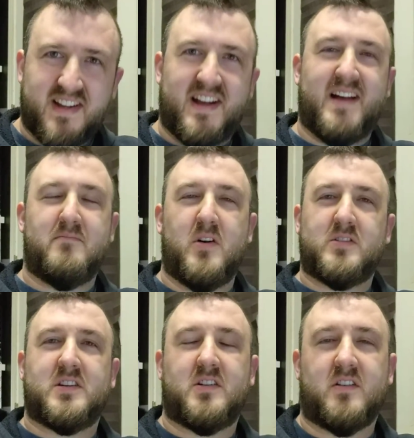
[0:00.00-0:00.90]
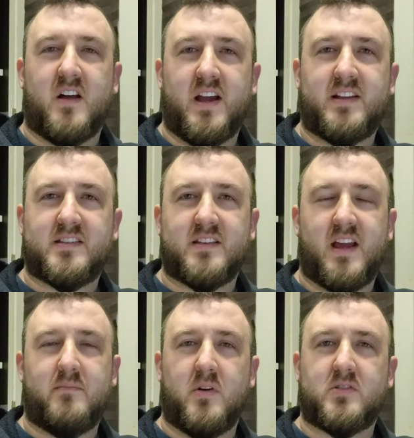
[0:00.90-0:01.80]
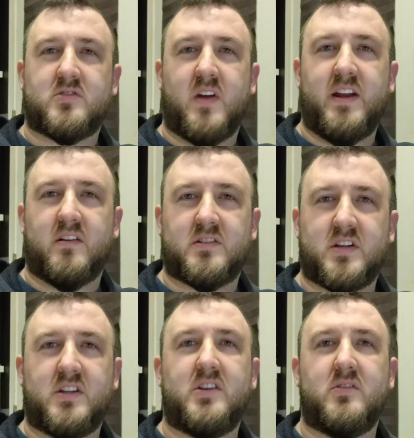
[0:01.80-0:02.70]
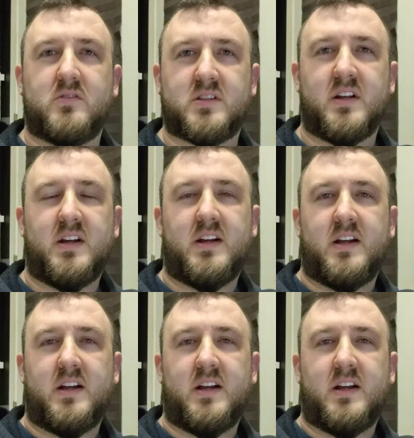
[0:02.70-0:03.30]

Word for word: uh, most clients and most trainers to use